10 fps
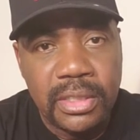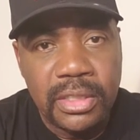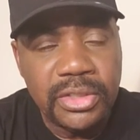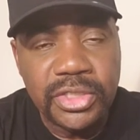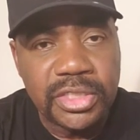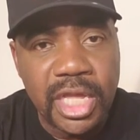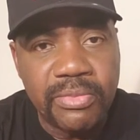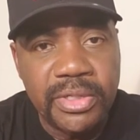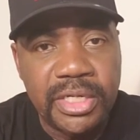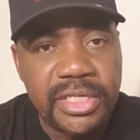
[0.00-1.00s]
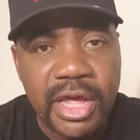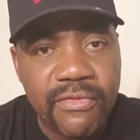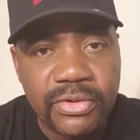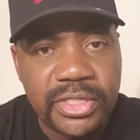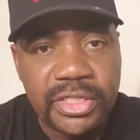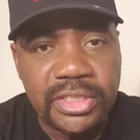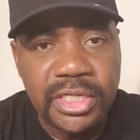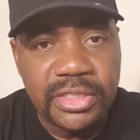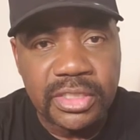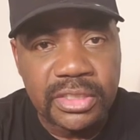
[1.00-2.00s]
It's just like when the devil did
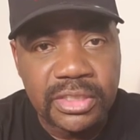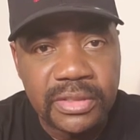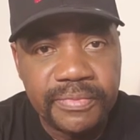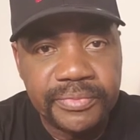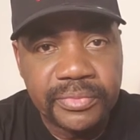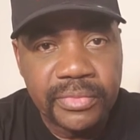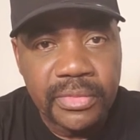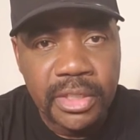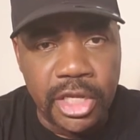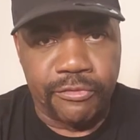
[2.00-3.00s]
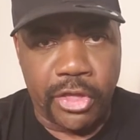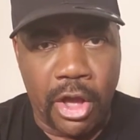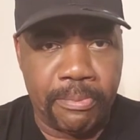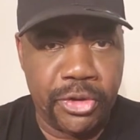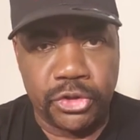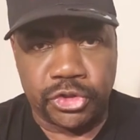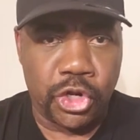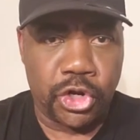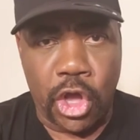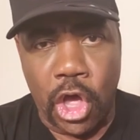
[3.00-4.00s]
Jesus. If thou be the
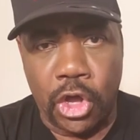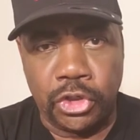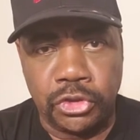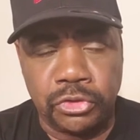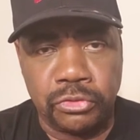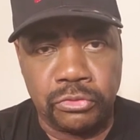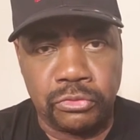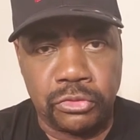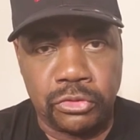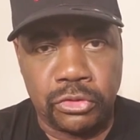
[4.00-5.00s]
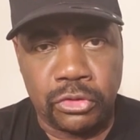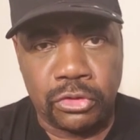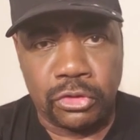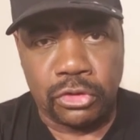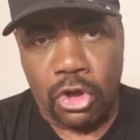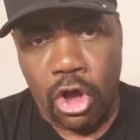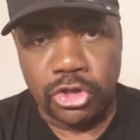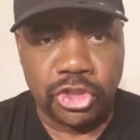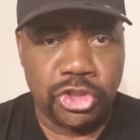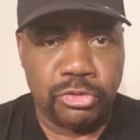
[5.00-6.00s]
Son of God,
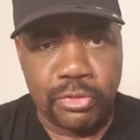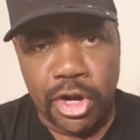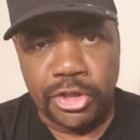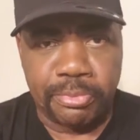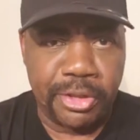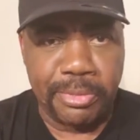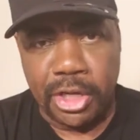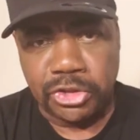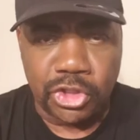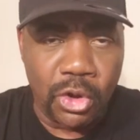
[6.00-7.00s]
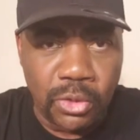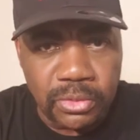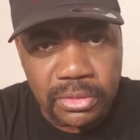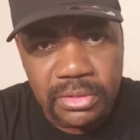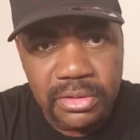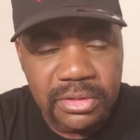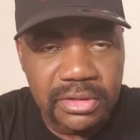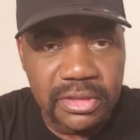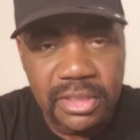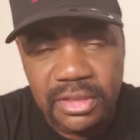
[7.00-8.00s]
cause these bread to be made stone.
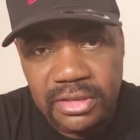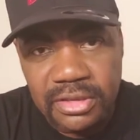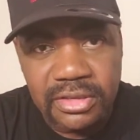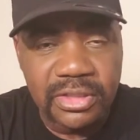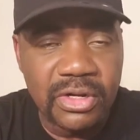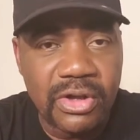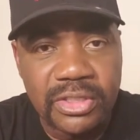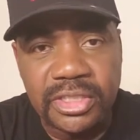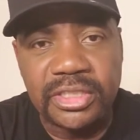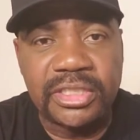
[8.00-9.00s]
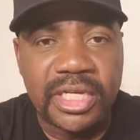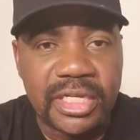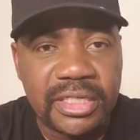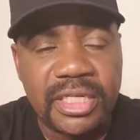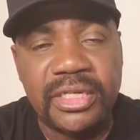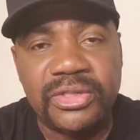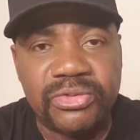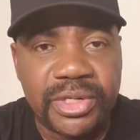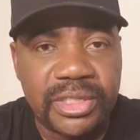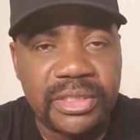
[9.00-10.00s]
You know what Jesus said? It is
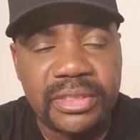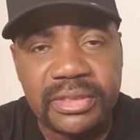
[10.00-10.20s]
written.